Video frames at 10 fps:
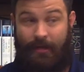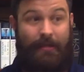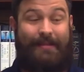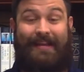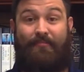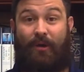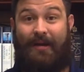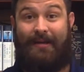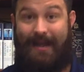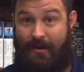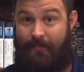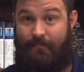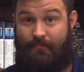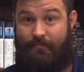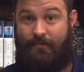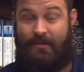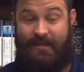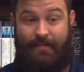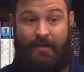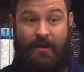They break down.
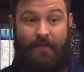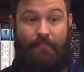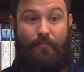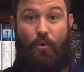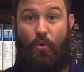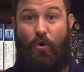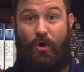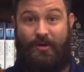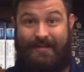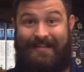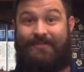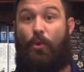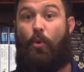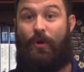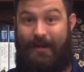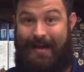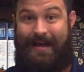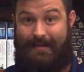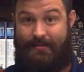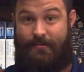They become more
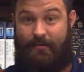disorganized.